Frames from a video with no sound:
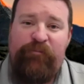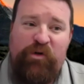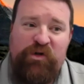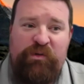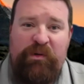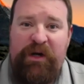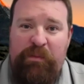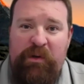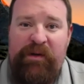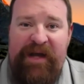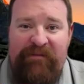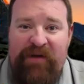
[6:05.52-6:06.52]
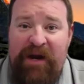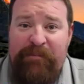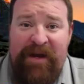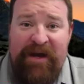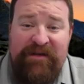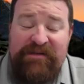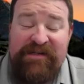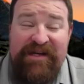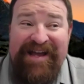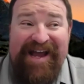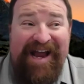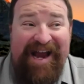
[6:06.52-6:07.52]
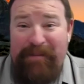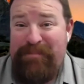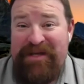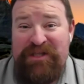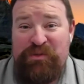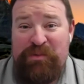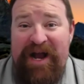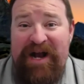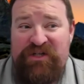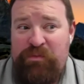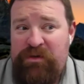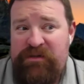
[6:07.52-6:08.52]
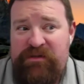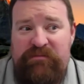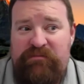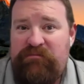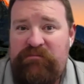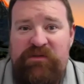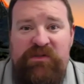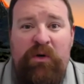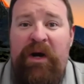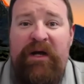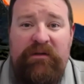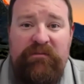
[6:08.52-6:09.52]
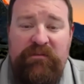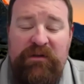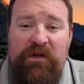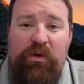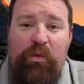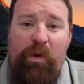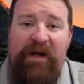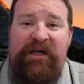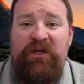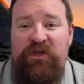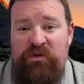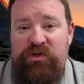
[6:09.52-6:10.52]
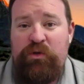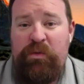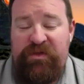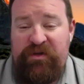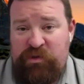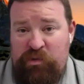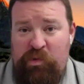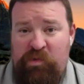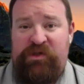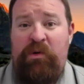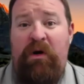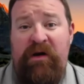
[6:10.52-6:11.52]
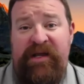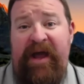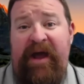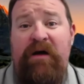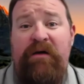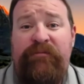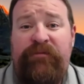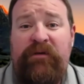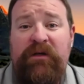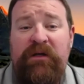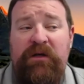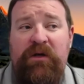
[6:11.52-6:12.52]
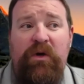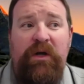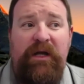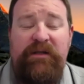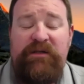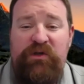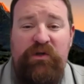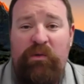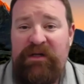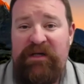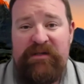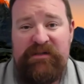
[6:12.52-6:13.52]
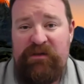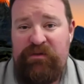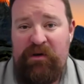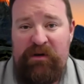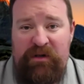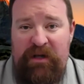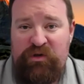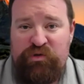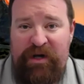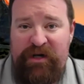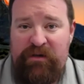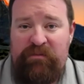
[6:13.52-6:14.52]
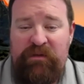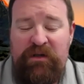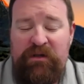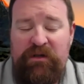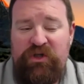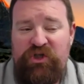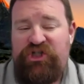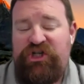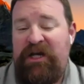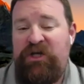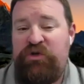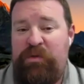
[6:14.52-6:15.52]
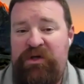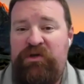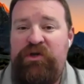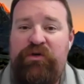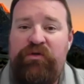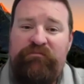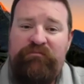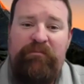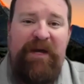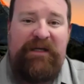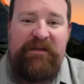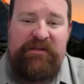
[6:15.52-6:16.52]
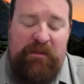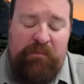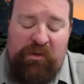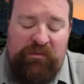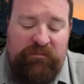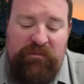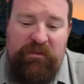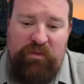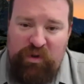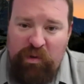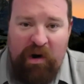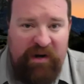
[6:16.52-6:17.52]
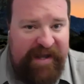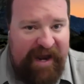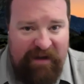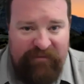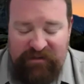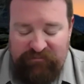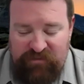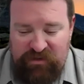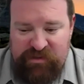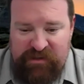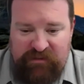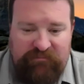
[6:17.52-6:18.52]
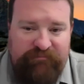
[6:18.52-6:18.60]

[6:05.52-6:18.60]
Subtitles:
first grade, we only have iPads. And Ben's reaction was, so what? What can you do with the tools you already have? You don't need to sit there and try to change what you do. Make it simple. You already have it, use it.